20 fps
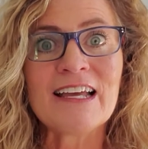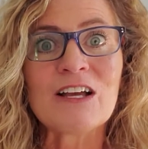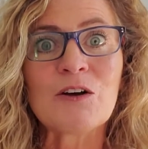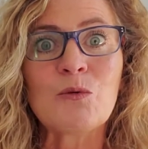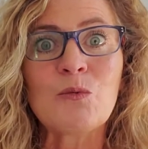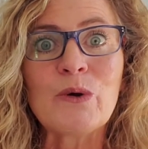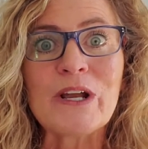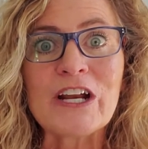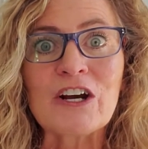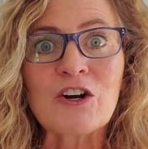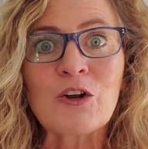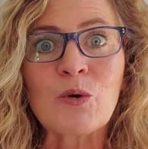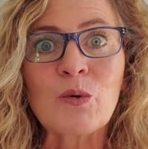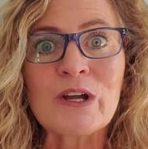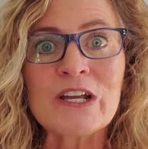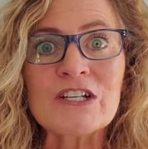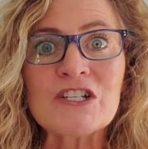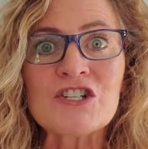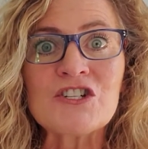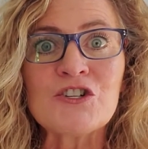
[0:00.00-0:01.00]
We are
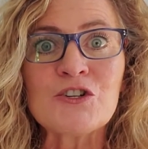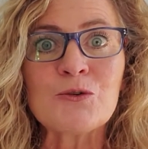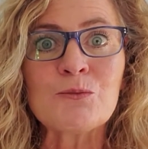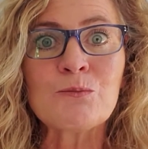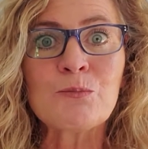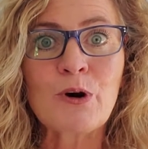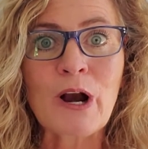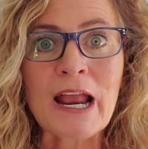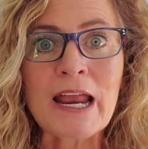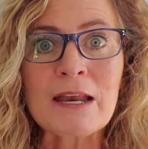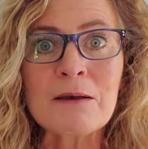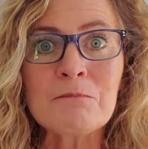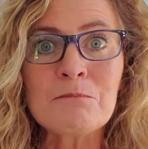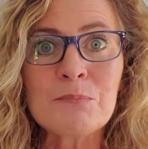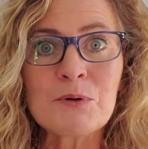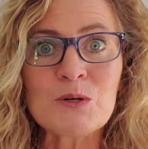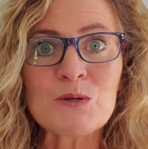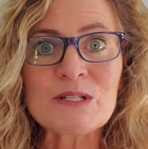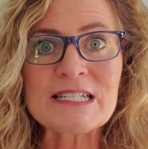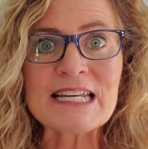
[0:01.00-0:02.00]
going to do brain
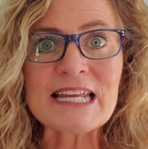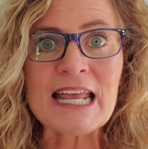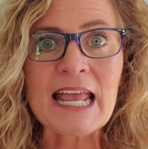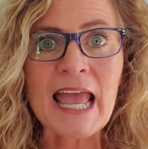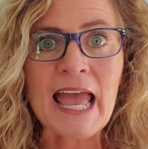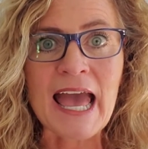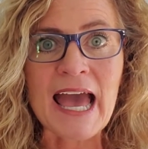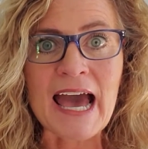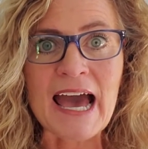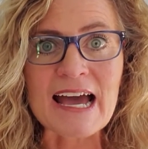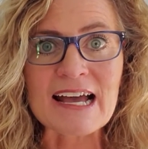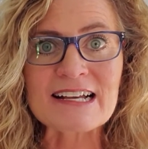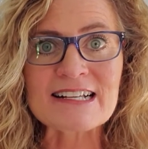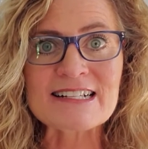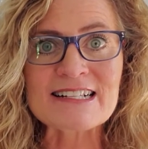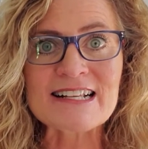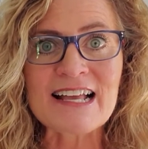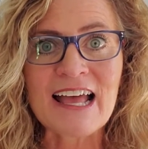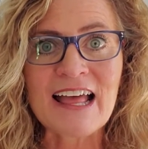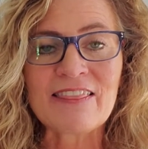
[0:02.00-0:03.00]
boosting
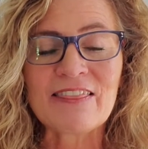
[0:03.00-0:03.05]
hacks